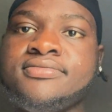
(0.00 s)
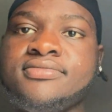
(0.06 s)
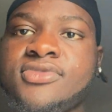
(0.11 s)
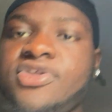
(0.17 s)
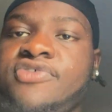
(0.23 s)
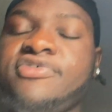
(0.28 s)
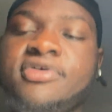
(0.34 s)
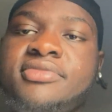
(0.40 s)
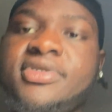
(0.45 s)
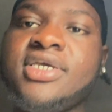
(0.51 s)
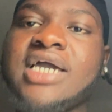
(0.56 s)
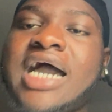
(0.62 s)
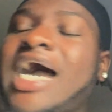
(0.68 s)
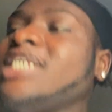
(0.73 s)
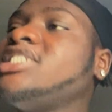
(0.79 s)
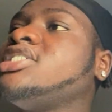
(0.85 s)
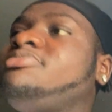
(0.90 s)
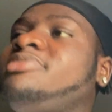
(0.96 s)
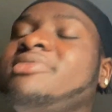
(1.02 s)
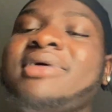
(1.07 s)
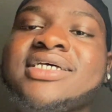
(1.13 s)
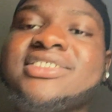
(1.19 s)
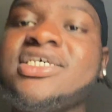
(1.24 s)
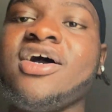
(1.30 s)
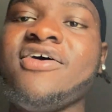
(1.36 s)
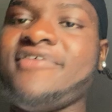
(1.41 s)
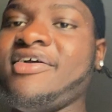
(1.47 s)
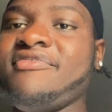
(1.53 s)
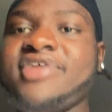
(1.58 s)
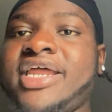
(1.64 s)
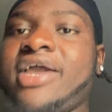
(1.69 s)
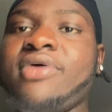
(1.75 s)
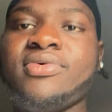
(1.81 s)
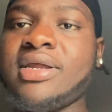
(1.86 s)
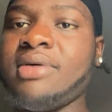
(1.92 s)
You feel me? I just be myself every
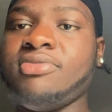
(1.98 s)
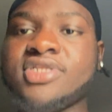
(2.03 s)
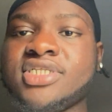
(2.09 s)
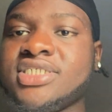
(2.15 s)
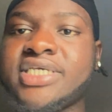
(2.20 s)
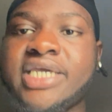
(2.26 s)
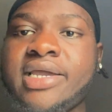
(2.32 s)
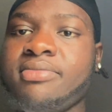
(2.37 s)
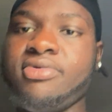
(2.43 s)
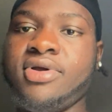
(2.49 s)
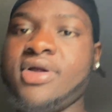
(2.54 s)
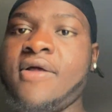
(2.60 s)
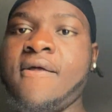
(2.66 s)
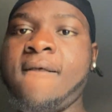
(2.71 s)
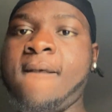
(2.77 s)
day when I'm on this camera.